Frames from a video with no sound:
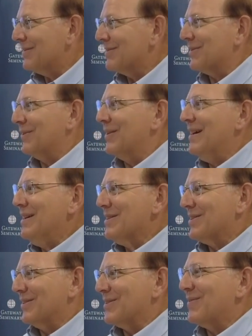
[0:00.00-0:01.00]
So ah.
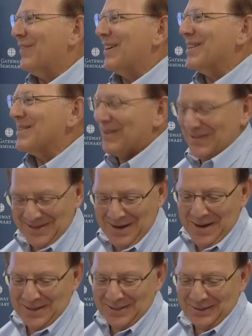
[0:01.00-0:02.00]
so it's funny. So
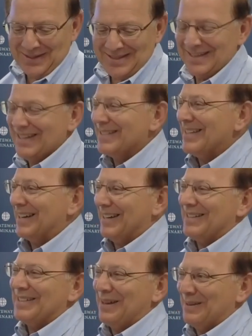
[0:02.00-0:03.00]
yeah, so it's, right. it's
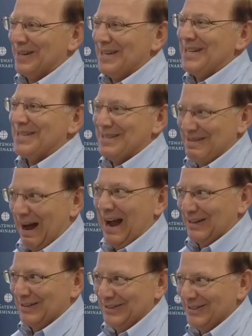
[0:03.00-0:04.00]
like telling he's
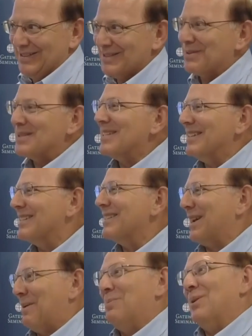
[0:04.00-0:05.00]
not good. So yeah. it's, it's
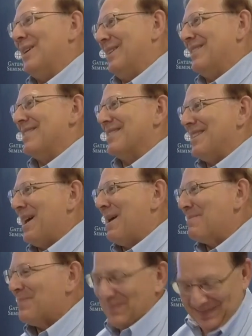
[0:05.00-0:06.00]
like a play on his
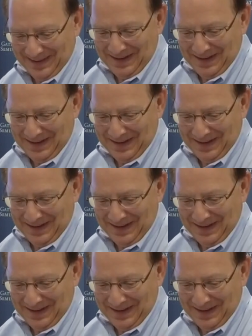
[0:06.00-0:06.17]
name. Yeah.